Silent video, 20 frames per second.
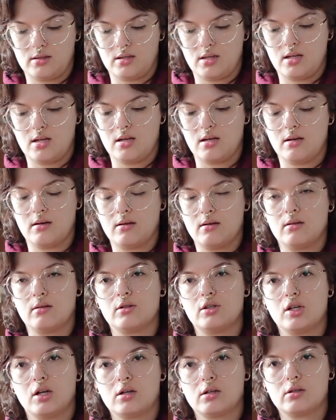the
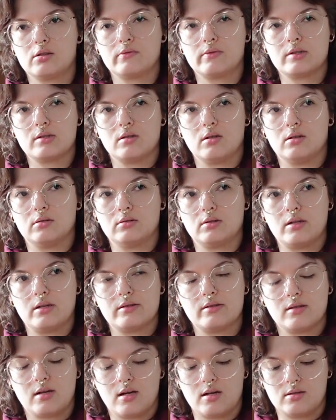yarn result
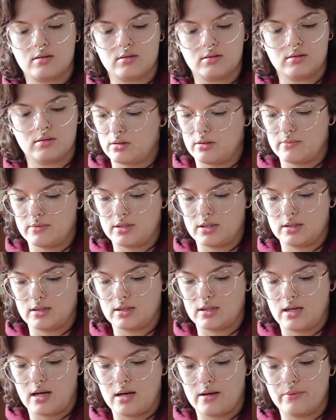is not something
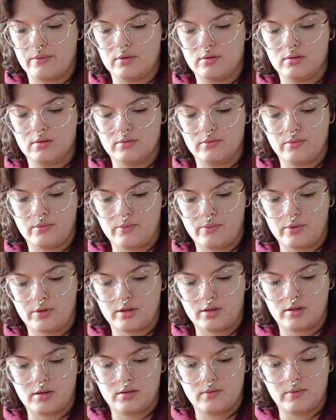that I would
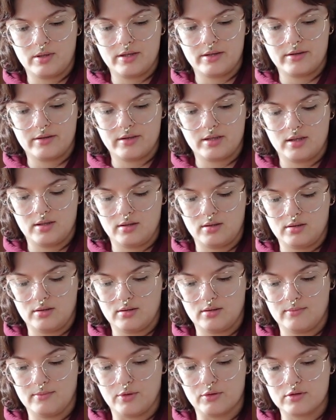work with in
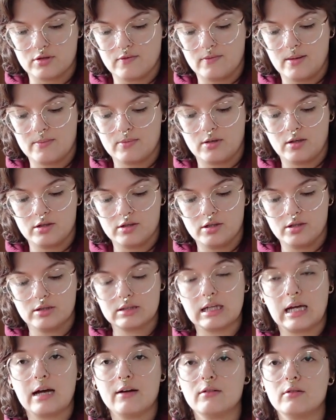most of my projects.
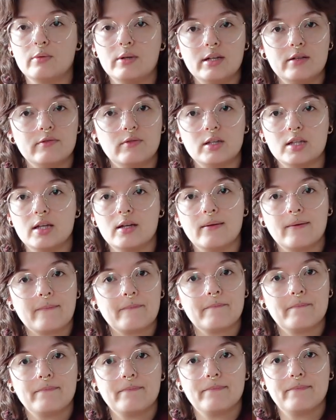I would weave with it.
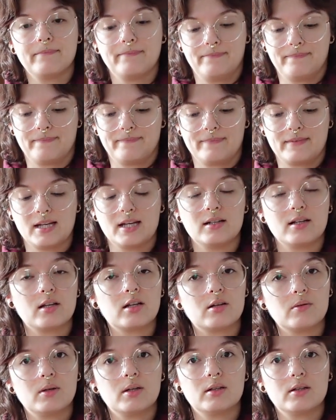
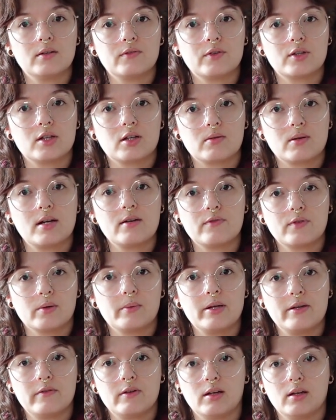Another one for the great for
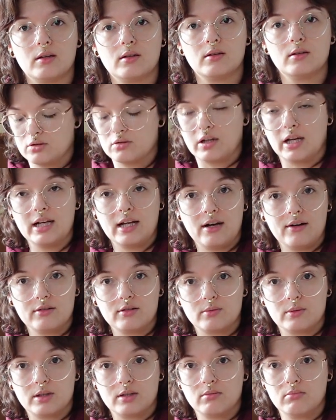weaving. Great
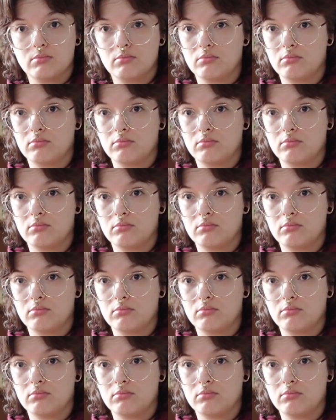outerwear.